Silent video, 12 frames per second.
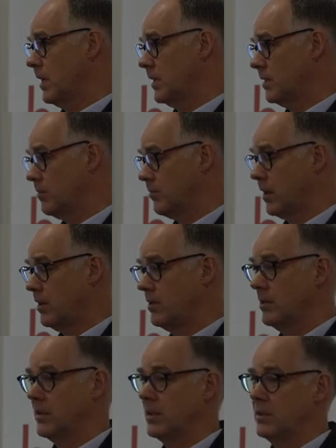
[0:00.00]

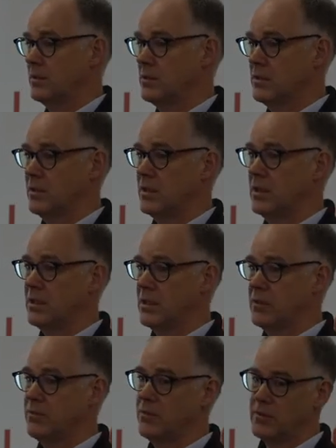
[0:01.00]
component in
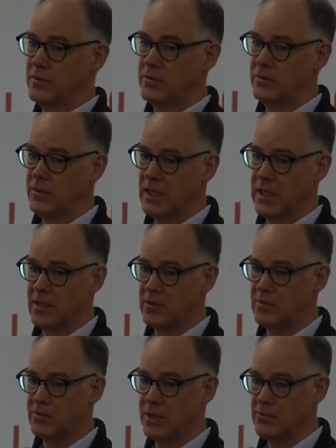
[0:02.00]
salinity for cattle
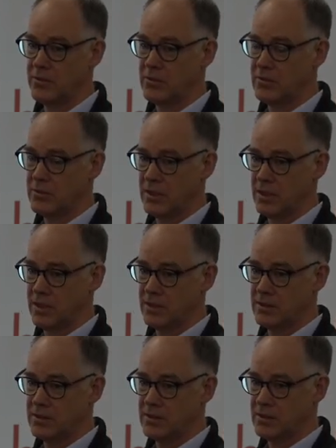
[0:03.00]
and people
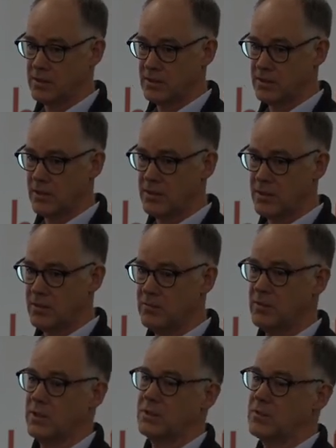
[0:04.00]
is the sodium,
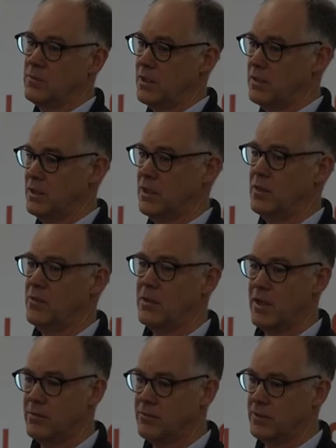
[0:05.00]
and it's the one you hear
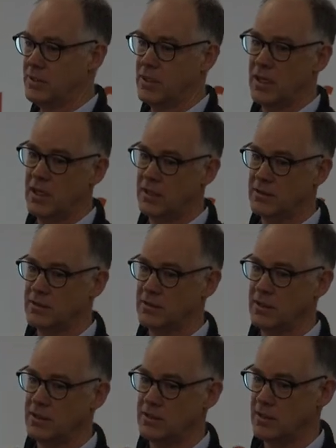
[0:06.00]
about for your heart
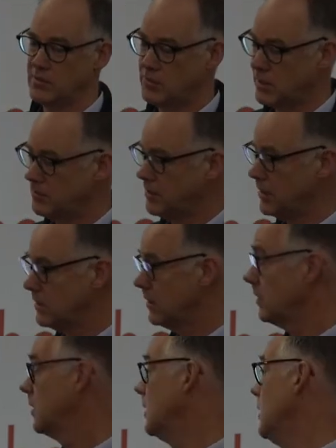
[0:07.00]
disease and your blood
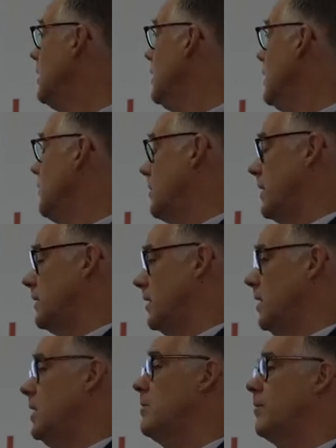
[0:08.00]
pressure. But there's a
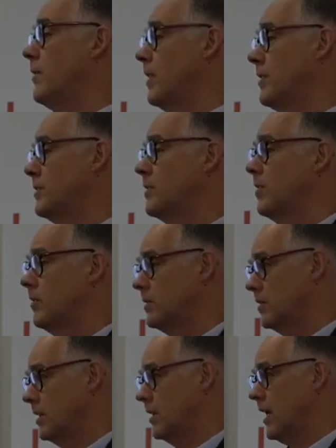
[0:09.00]
heap of other
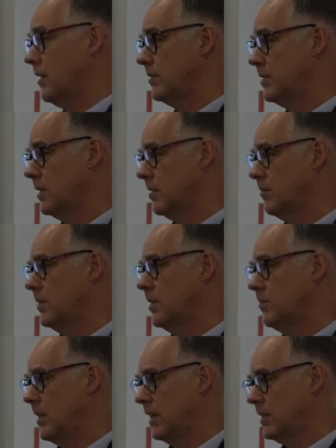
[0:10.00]
salts, your calcium,
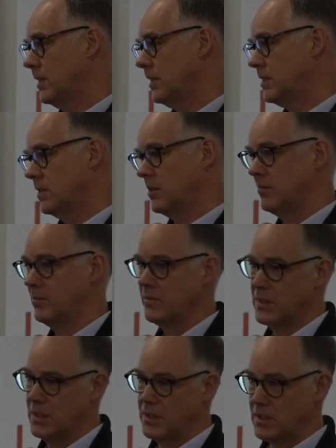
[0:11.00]
your magnesium,
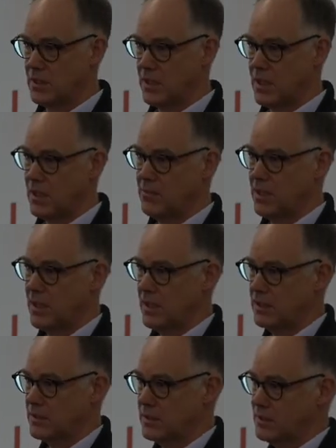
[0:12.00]
your
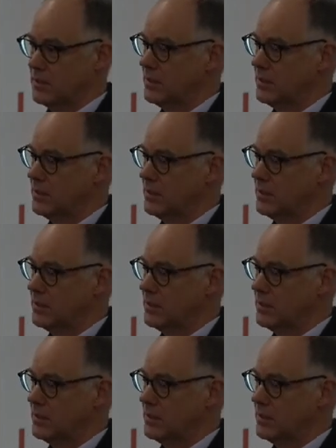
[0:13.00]
carbonates,